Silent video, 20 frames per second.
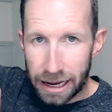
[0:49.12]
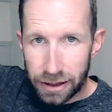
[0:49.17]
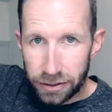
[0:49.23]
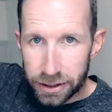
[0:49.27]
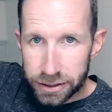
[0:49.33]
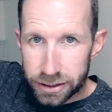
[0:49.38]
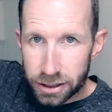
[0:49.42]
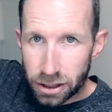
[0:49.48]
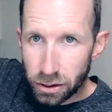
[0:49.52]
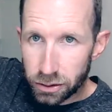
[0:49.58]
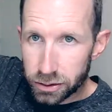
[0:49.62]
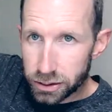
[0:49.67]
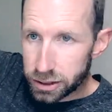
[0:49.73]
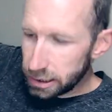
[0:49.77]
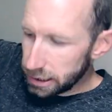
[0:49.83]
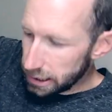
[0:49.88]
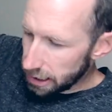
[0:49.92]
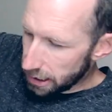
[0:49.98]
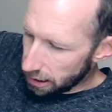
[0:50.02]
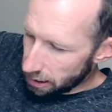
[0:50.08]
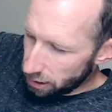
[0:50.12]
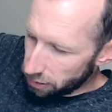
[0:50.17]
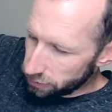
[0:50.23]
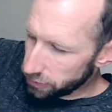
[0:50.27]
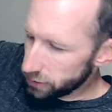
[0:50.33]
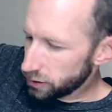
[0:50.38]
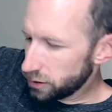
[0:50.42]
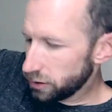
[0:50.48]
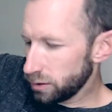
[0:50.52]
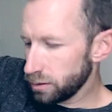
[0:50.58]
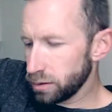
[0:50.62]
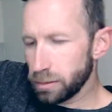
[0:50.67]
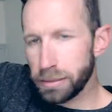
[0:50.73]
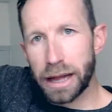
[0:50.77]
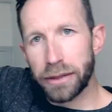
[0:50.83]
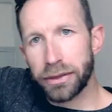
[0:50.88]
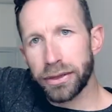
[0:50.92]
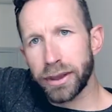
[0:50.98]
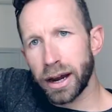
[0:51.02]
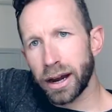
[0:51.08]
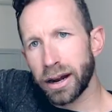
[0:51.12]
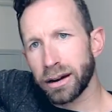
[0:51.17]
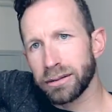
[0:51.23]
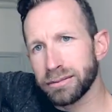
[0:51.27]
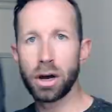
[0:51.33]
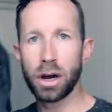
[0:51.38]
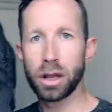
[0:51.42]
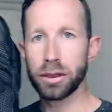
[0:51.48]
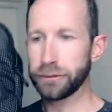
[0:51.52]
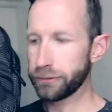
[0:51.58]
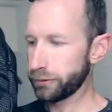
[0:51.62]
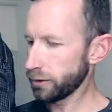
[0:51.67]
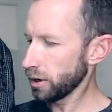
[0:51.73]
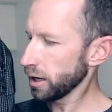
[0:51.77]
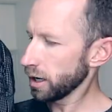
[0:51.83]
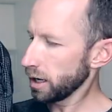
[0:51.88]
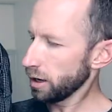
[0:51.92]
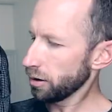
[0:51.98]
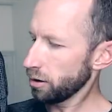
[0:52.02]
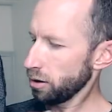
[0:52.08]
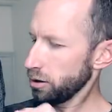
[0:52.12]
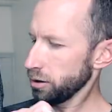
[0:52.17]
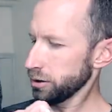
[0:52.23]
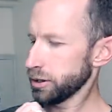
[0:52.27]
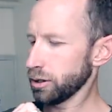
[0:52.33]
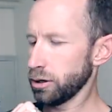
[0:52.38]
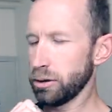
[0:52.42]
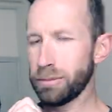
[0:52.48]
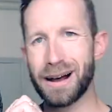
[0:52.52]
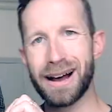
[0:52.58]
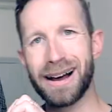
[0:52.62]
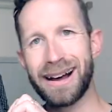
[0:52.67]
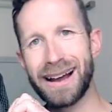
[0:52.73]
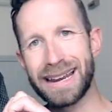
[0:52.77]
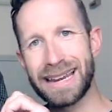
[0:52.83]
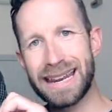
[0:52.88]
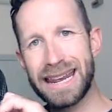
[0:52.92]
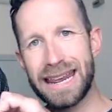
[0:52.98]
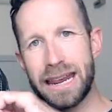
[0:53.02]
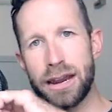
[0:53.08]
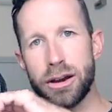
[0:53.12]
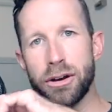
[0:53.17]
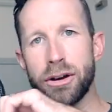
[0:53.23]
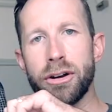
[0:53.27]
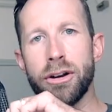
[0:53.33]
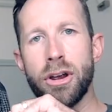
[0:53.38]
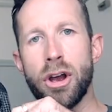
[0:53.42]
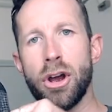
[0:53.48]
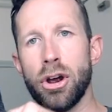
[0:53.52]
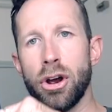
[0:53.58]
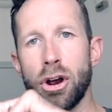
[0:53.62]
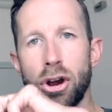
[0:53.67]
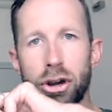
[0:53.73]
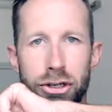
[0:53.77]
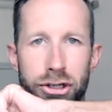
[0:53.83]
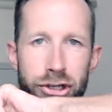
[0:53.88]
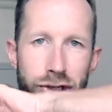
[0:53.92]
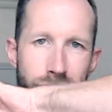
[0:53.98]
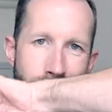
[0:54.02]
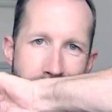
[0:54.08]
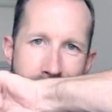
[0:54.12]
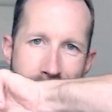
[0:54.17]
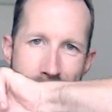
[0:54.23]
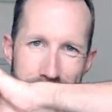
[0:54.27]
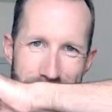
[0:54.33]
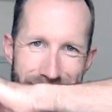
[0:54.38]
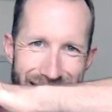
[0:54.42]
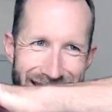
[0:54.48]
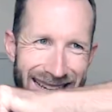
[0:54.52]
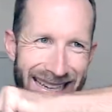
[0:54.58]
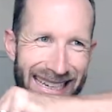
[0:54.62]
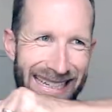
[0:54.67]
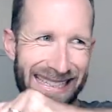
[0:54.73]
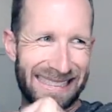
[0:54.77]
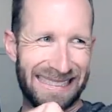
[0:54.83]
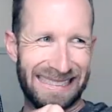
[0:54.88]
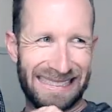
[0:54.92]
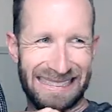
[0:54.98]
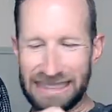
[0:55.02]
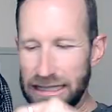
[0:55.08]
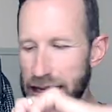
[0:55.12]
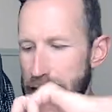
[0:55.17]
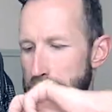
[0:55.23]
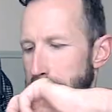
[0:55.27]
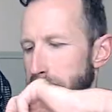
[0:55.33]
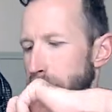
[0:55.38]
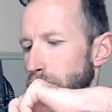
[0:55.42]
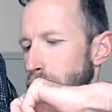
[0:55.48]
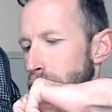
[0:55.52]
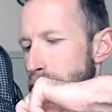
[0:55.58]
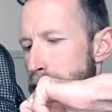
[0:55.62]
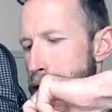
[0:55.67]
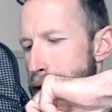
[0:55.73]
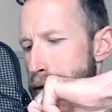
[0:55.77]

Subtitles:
And this goes down to about there on the front here. Also behind here are straps that pull